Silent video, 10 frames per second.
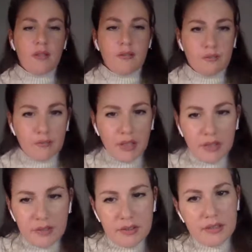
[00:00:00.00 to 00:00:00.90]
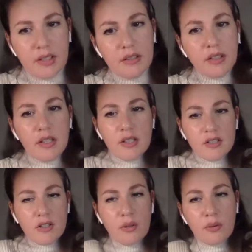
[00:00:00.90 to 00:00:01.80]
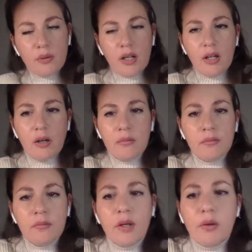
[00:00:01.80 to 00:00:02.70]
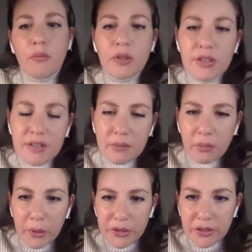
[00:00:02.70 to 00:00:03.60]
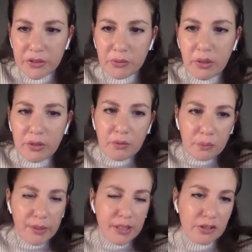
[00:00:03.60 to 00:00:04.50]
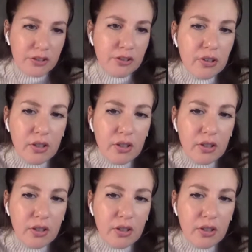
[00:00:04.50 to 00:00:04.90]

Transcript: Yeah, I understand. So what is important when you pitch